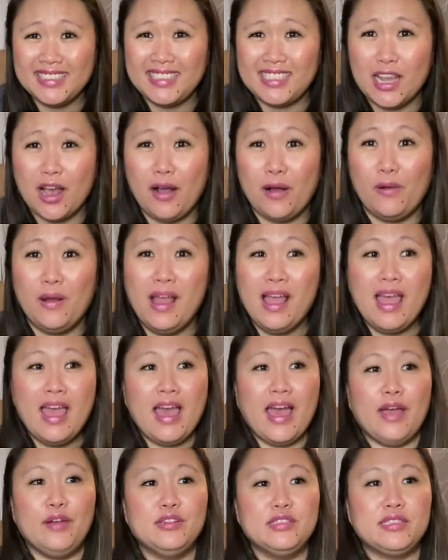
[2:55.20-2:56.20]
so
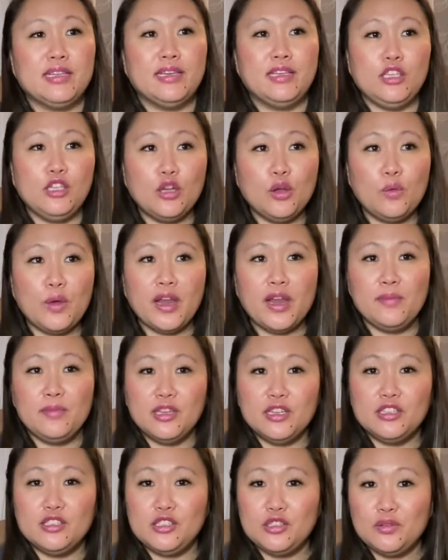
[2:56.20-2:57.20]
I was like, you know what? I'm
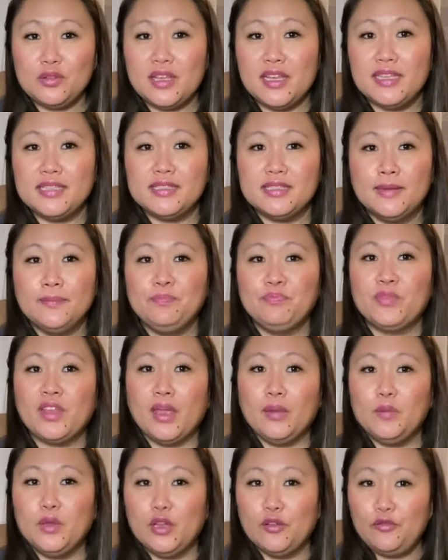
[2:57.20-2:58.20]
going to do this.
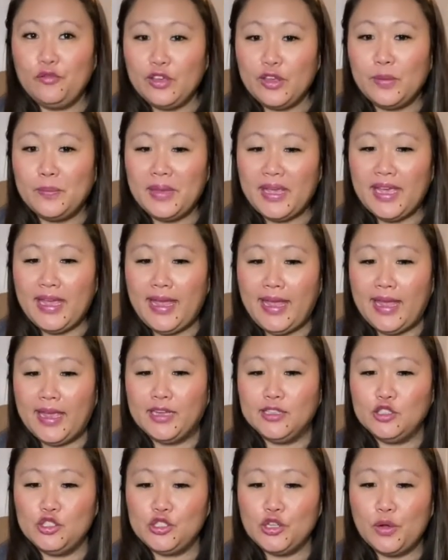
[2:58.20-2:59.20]
I'm going to film it
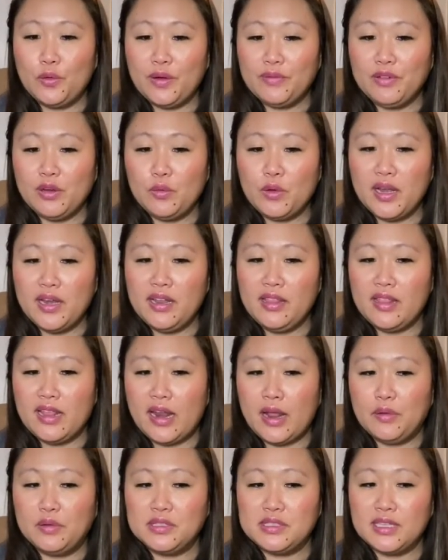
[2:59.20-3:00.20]
and show everyone. And
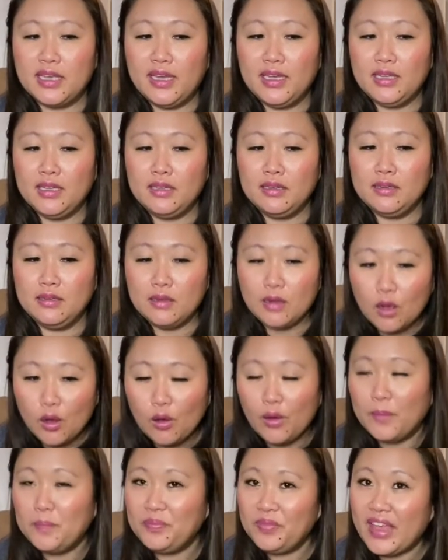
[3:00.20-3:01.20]
then I was like, no, I'm